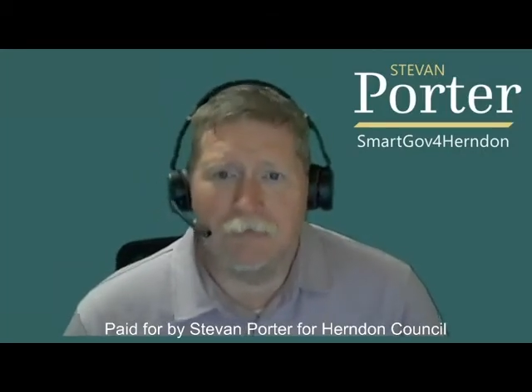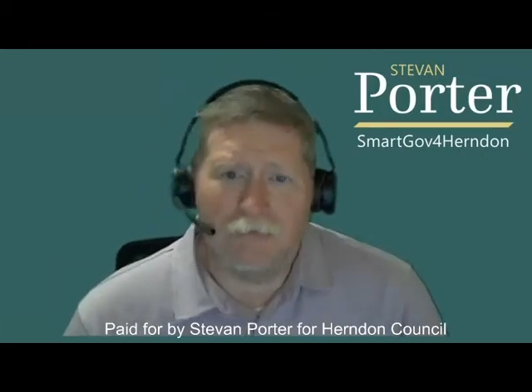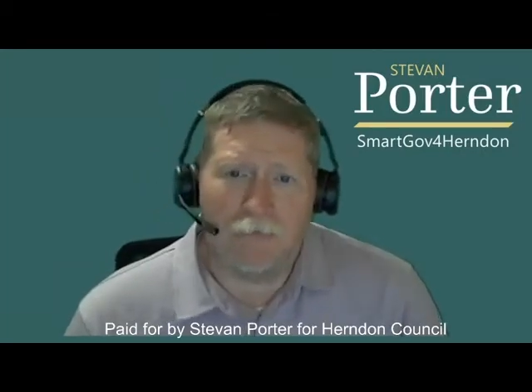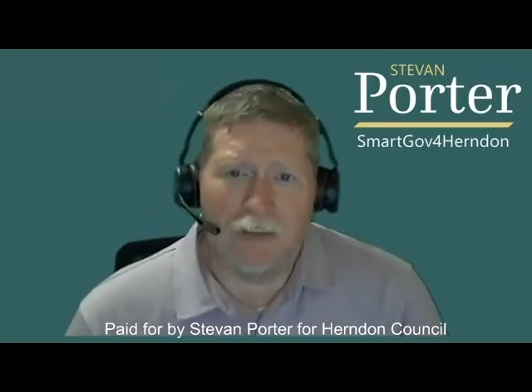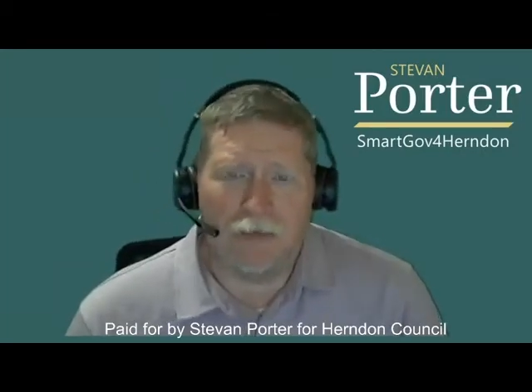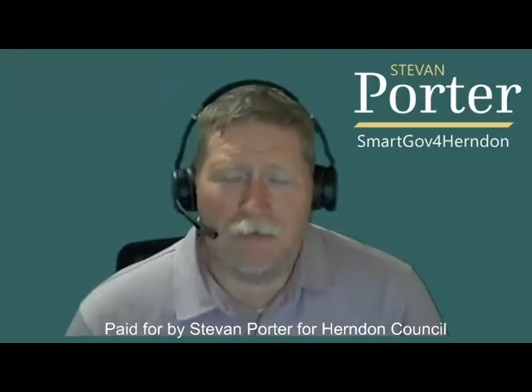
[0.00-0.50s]
we
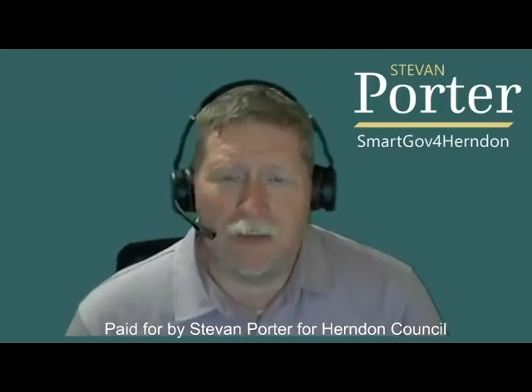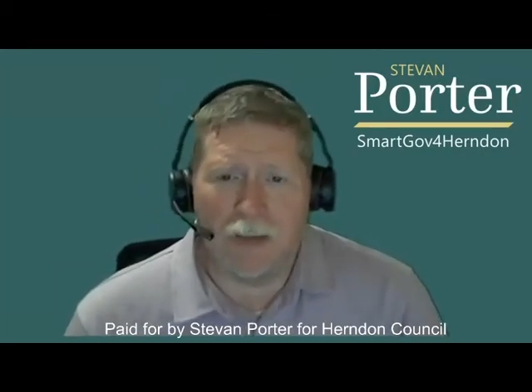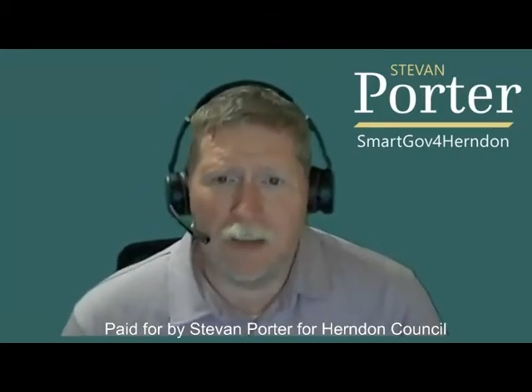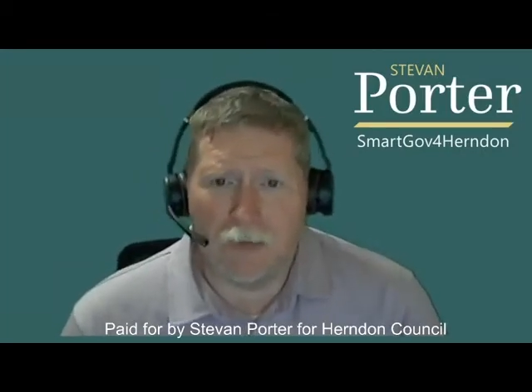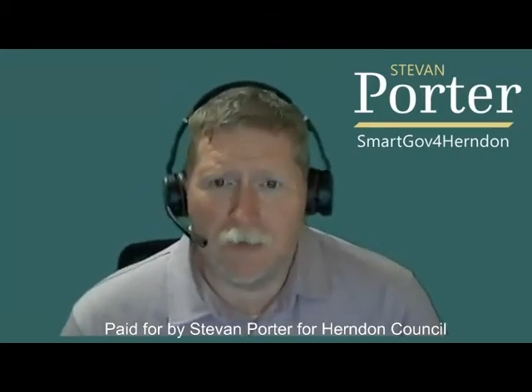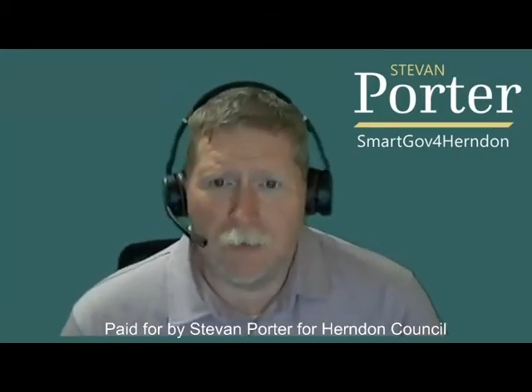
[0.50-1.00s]
didn't really
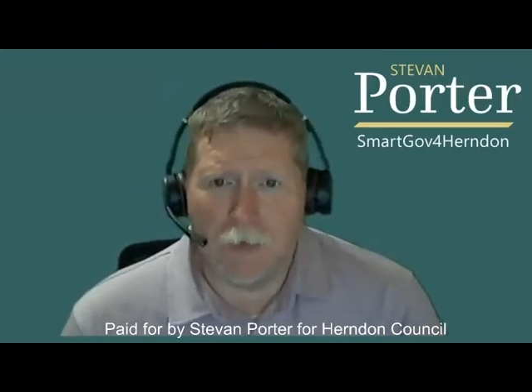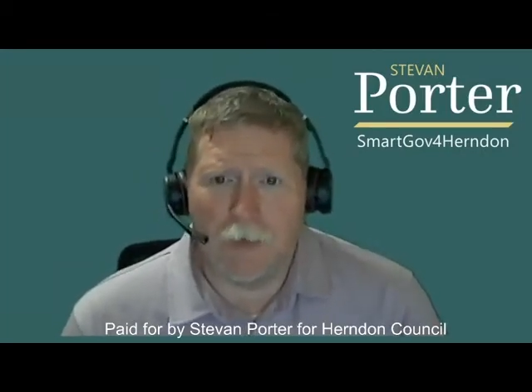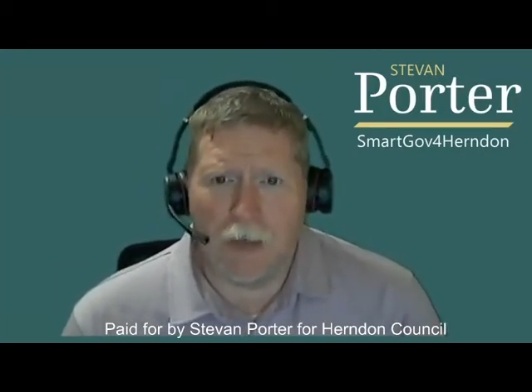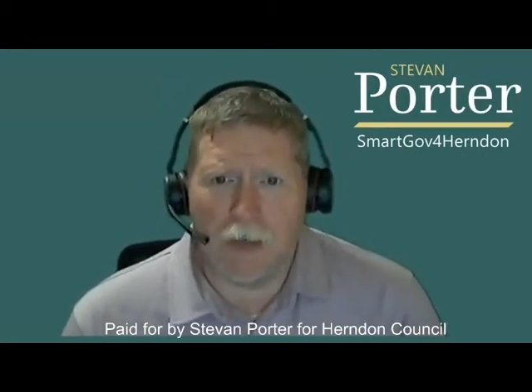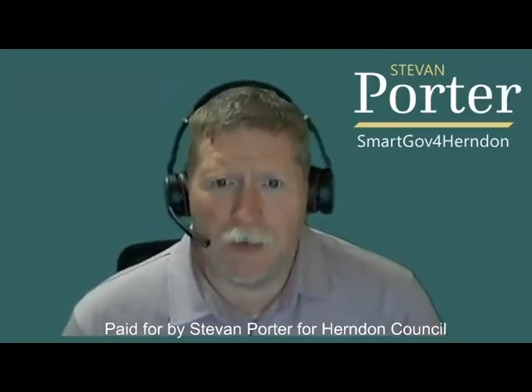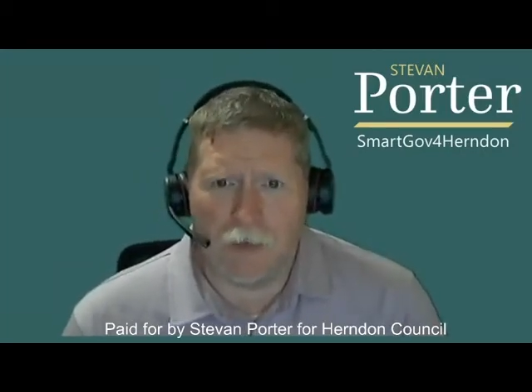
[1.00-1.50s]
hear from anybody
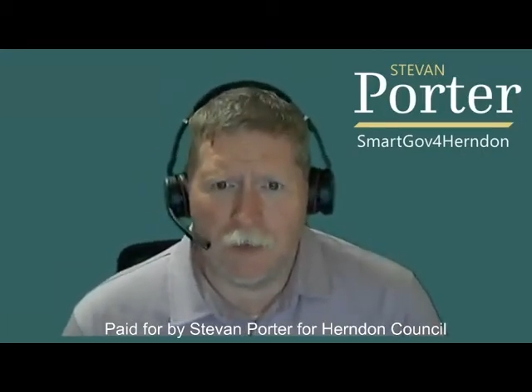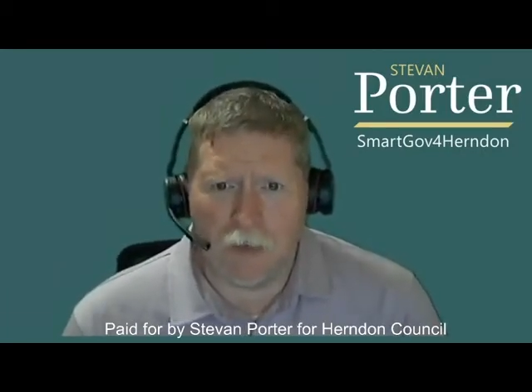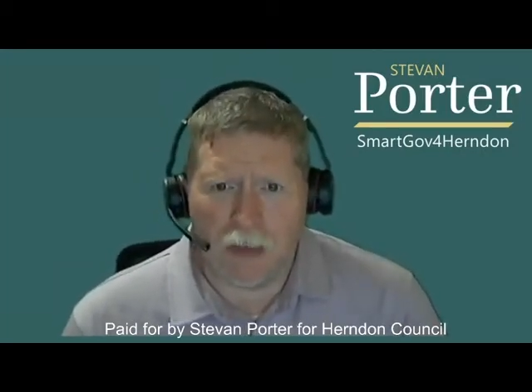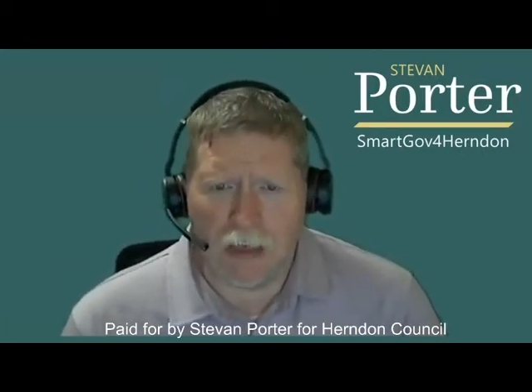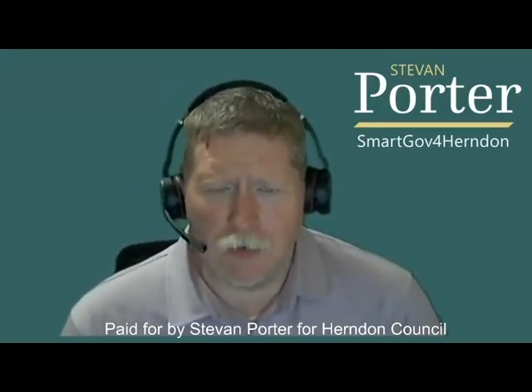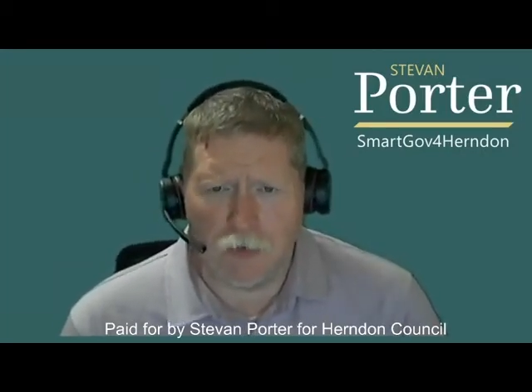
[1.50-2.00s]
other than the
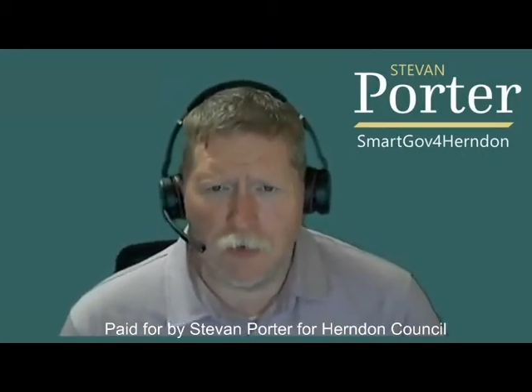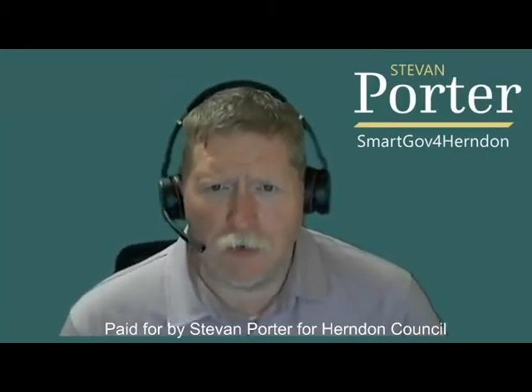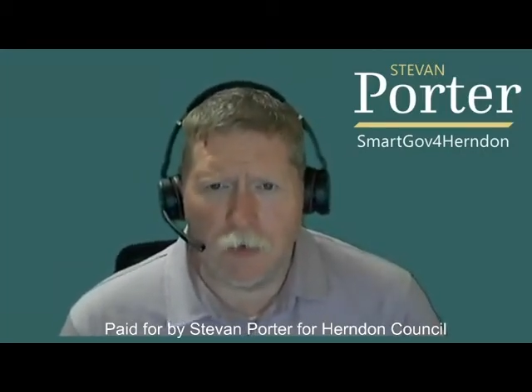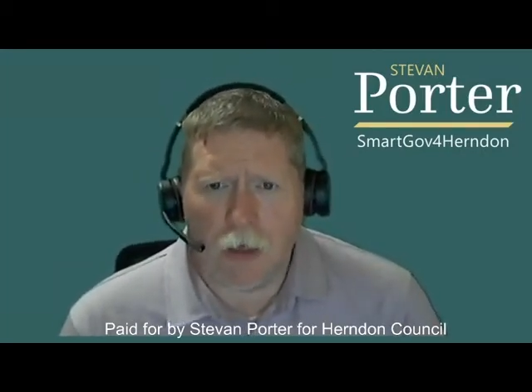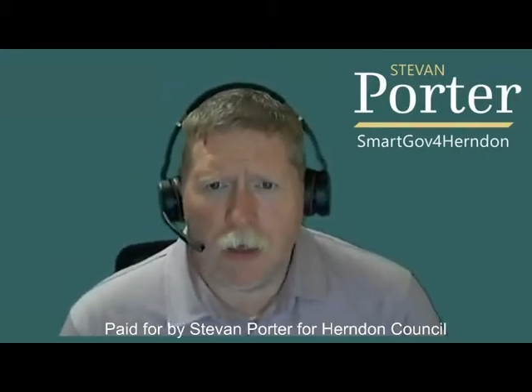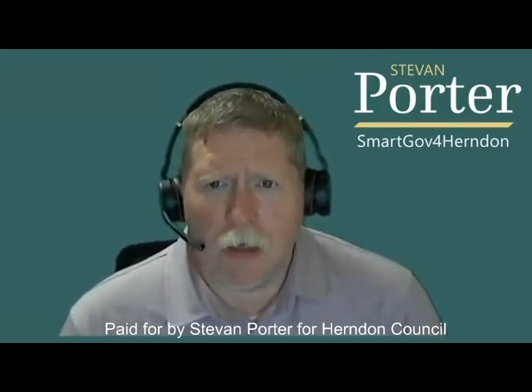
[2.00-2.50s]
council.
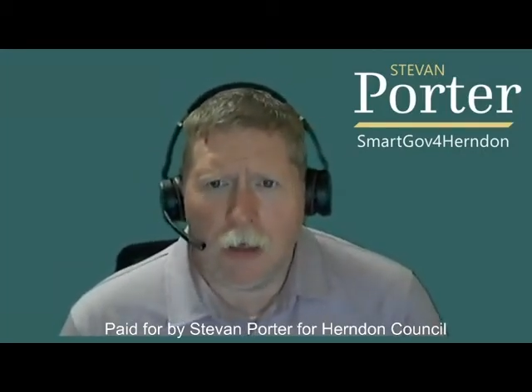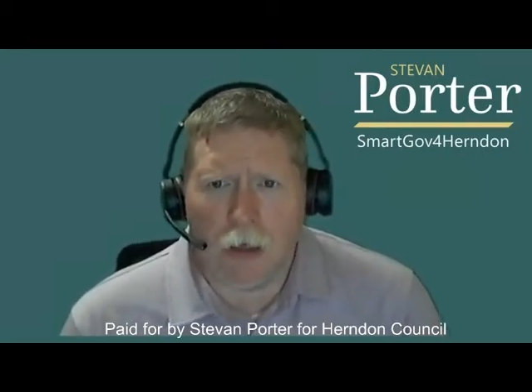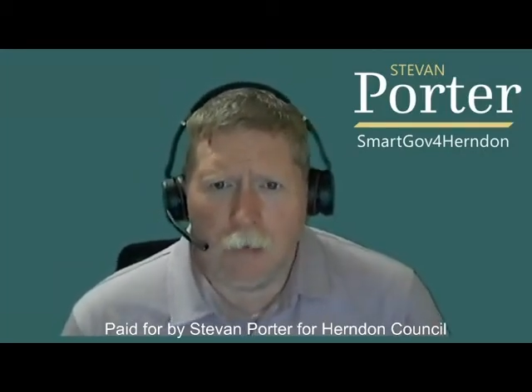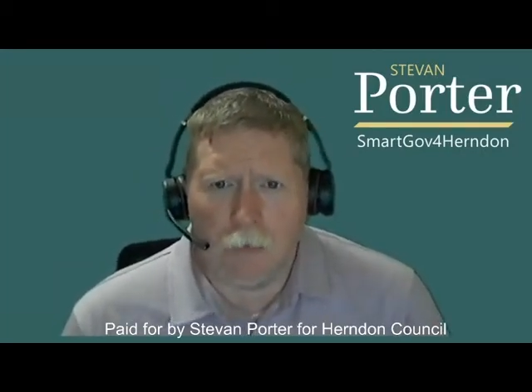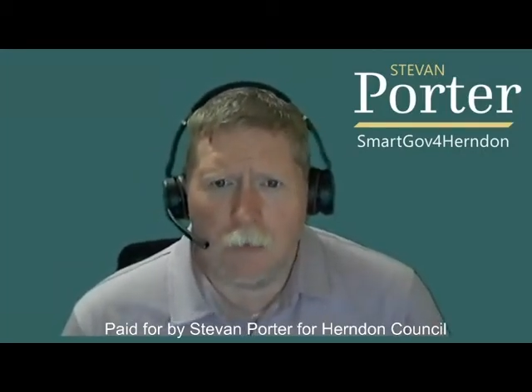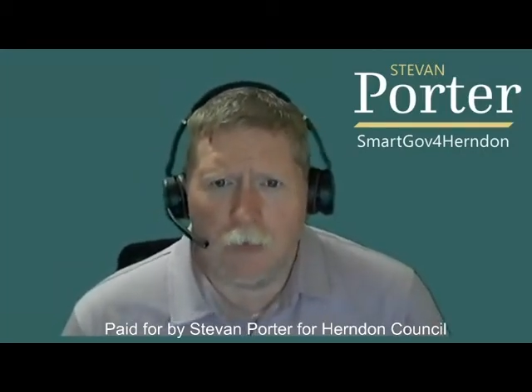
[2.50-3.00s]

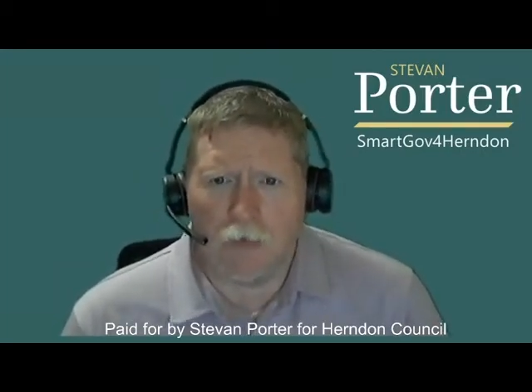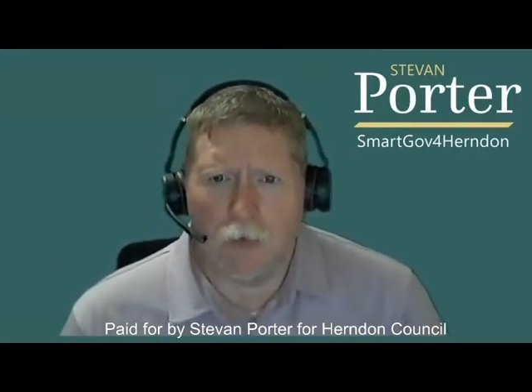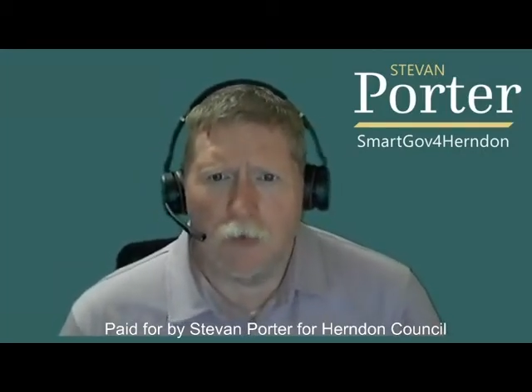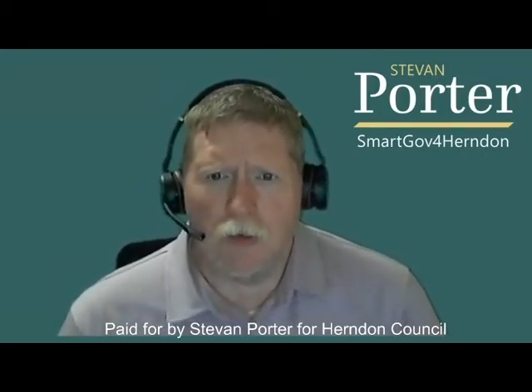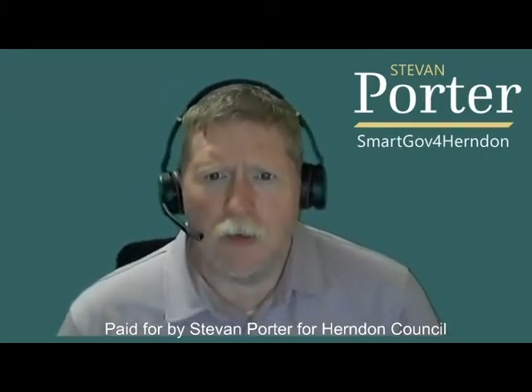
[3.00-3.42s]
But there were a